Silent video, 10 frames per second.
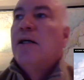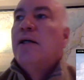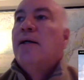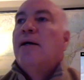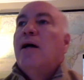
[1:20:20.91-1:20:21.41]

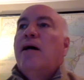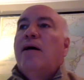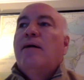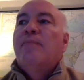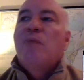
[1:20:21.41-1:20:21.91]

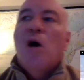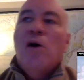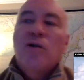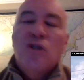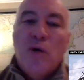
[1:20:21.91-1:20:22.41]

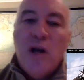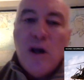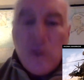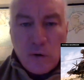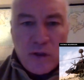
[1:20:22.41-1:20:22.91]
Also, another
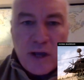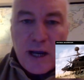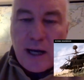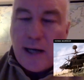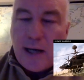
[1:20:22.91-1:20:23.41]

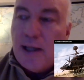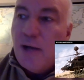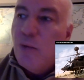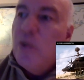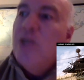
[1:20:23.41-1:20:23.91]
thing that we
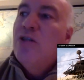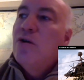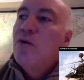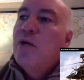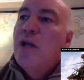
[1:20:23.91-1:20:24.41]
do in the
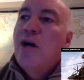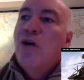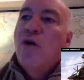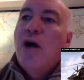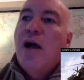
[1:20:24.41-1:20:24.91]

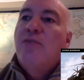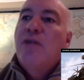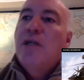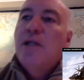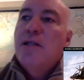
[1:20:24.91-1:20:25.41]
aircraft
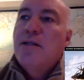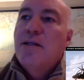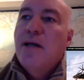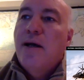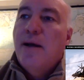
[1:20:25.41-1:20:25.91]
is
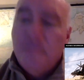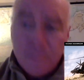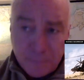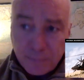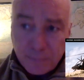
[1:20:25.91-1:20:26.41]
kind
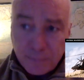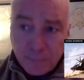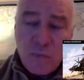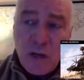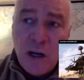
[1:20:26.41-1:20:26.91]

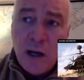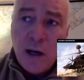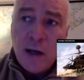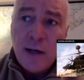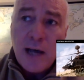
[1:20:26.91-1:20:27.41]

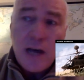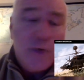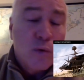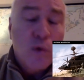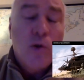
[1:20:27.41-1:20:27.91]
of a
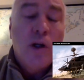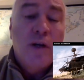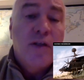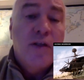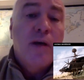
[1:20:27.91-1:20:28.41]
rule of
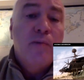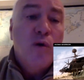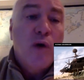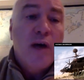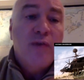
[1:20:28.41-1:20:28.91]
thumb:
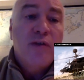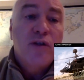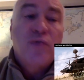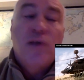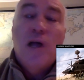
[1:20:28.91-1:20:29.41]
whoever's
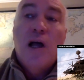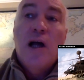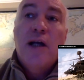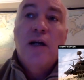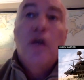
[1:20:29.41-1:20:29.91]
flying,
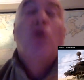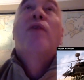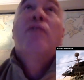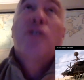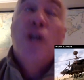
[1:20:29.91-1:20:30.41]
whoever's not on the